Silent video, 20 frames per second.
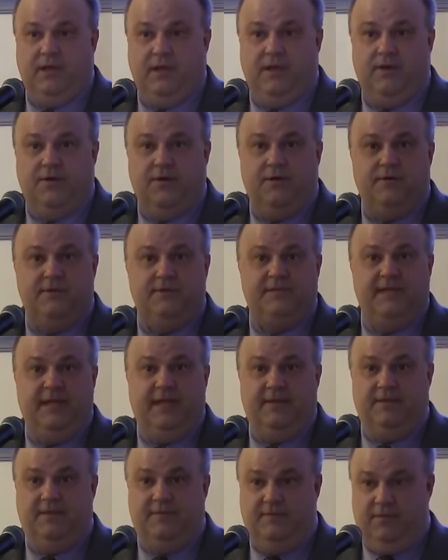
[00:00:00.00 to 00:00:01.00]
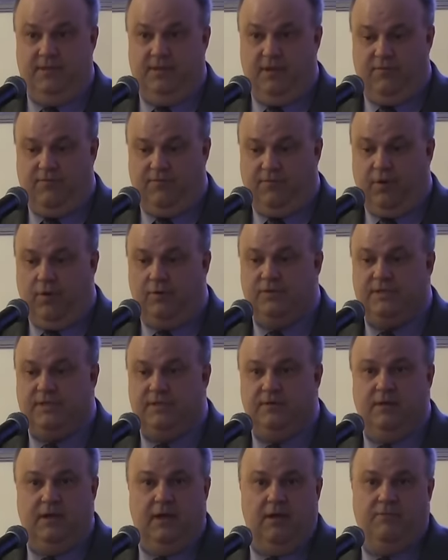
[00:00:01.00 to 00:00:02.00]
years and the
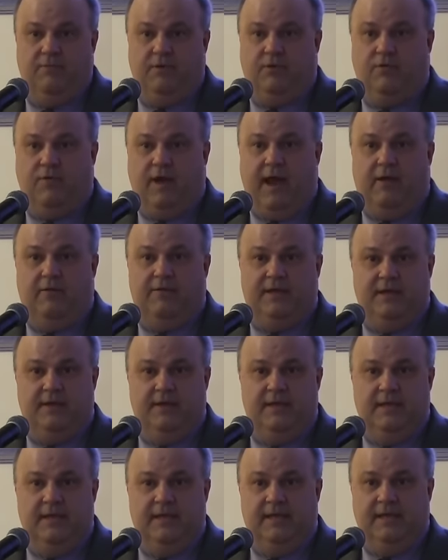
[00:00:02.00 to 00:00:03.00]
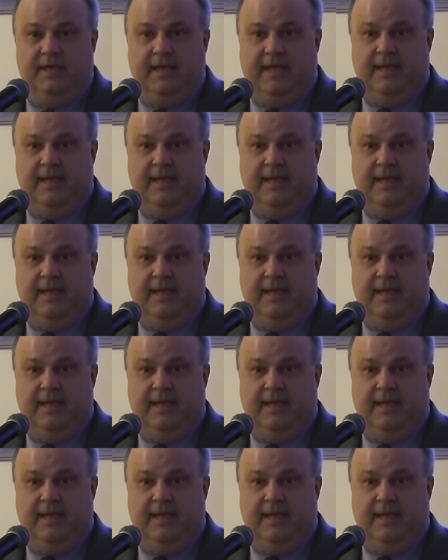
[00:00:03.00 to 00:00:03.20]
frozen, you know, the ground in,